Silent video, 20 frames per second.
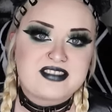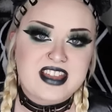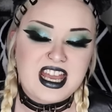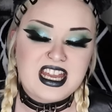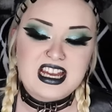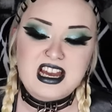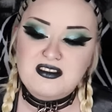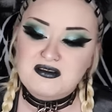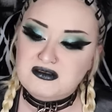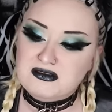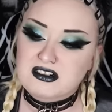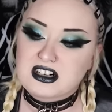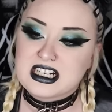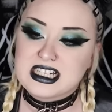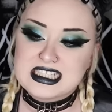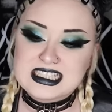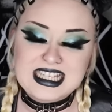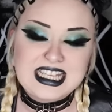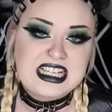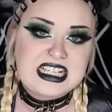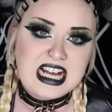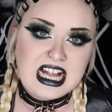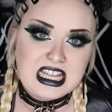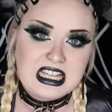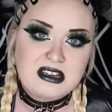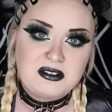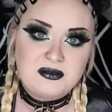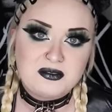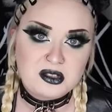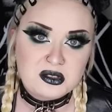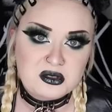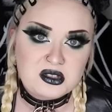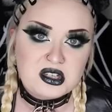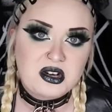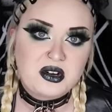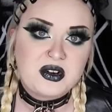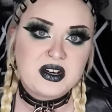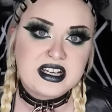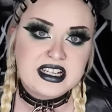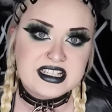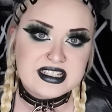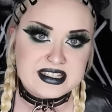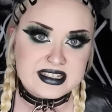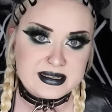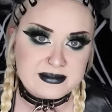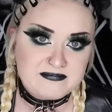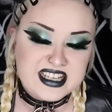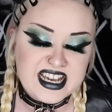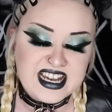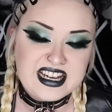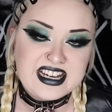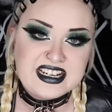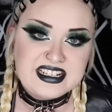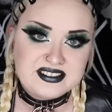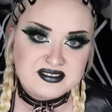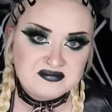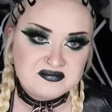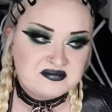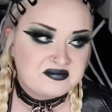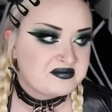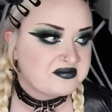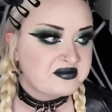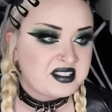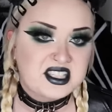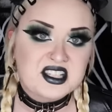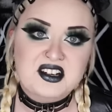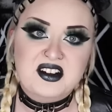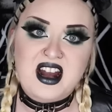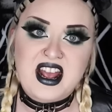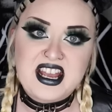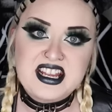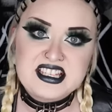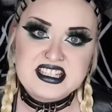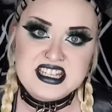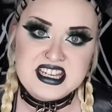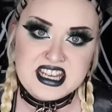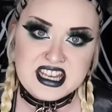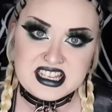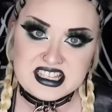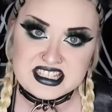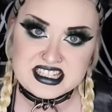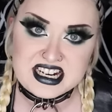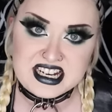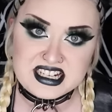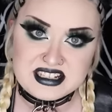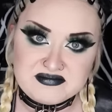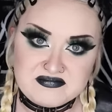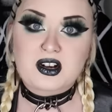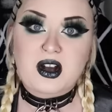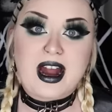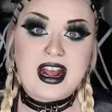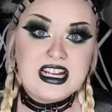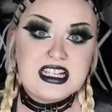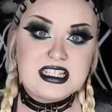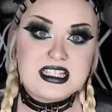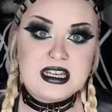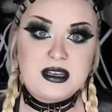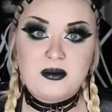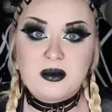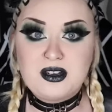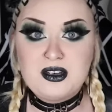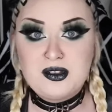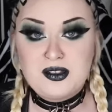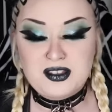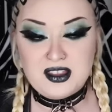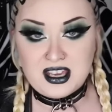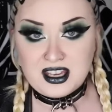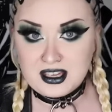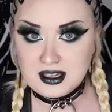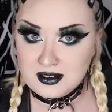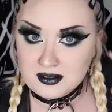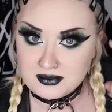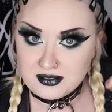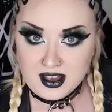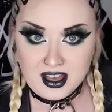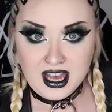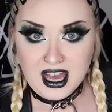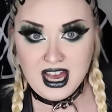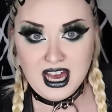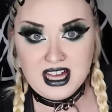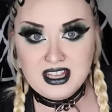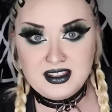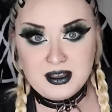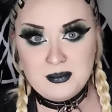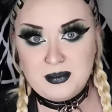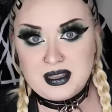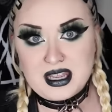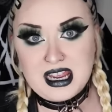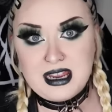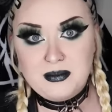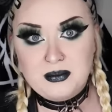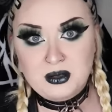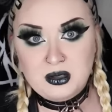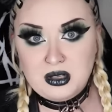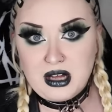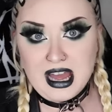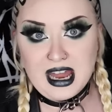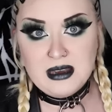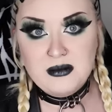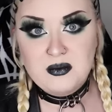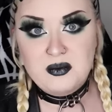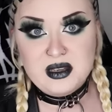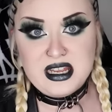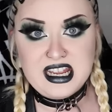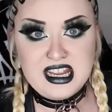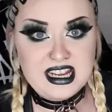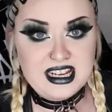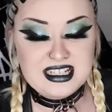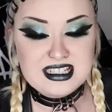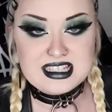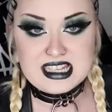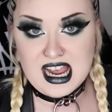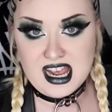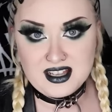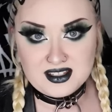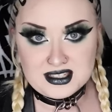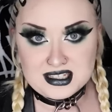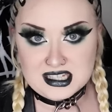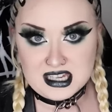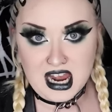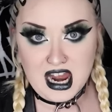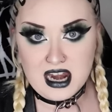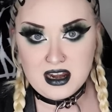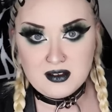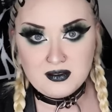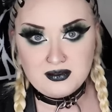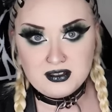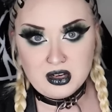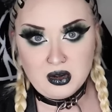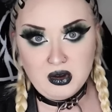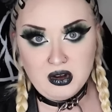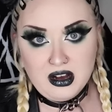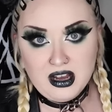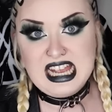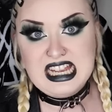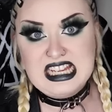they have really colorful toys. Yeah, crazy, isn't it? Crazy when you think of other people and beings outside of your